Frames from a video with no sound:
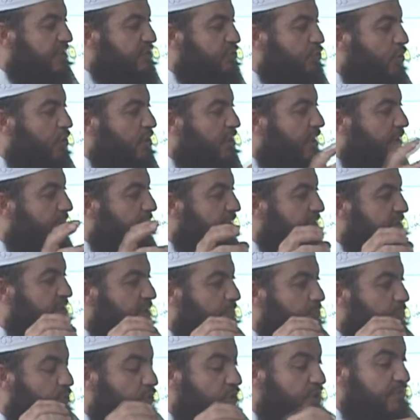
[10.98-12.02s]
that talk about
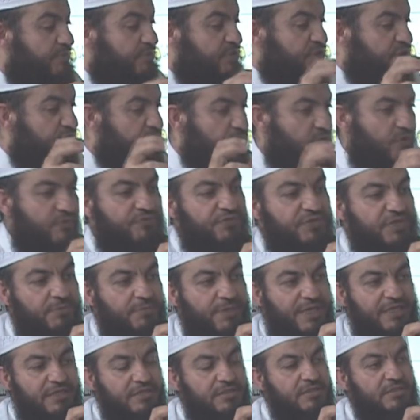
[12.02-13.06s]
the prohibition of
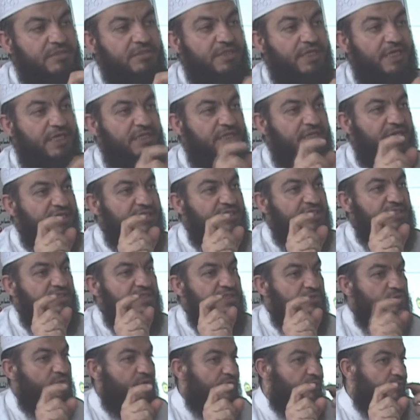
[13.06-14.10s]
riba and that it
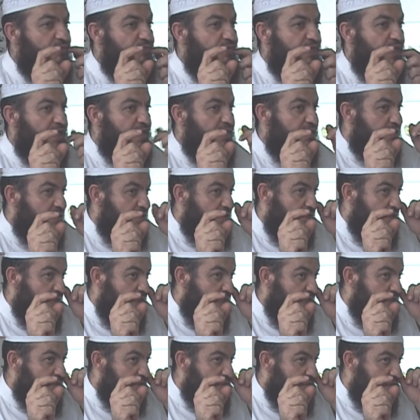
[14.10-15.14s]
is one of the
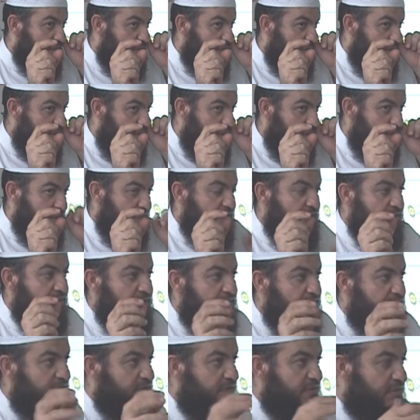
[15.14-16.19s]
great
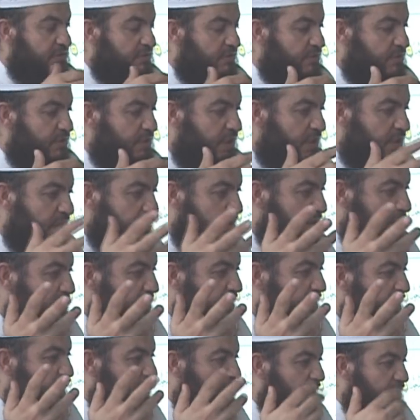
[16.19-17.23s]
sins, okay,
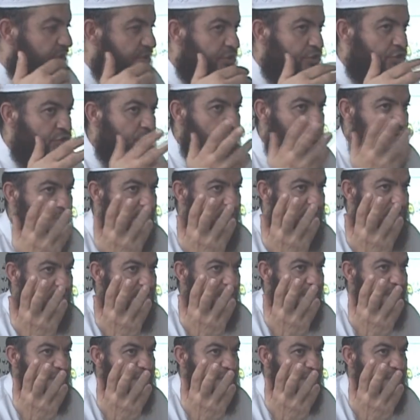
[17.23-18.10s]
are numerous,